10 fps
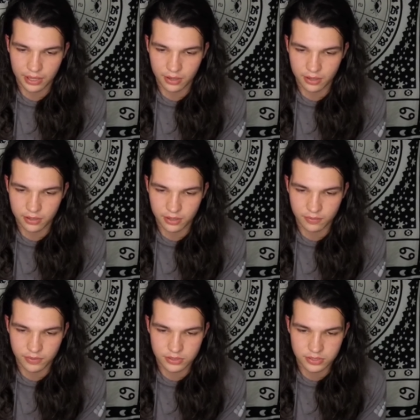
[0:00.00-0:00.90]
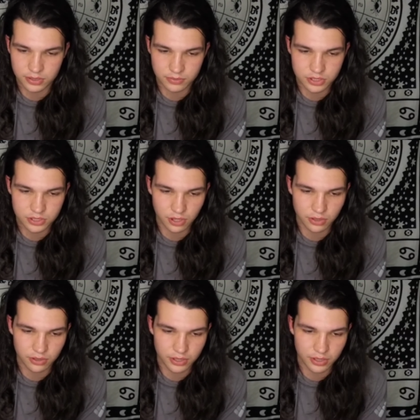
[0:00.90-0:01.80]
and uncovered some
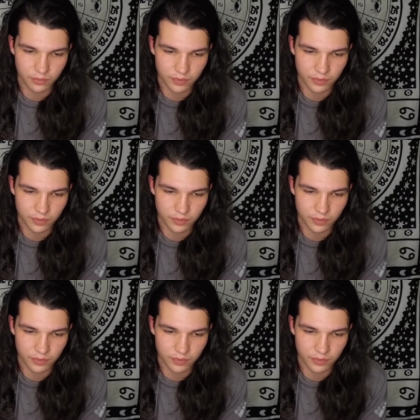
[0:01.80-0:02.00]
startling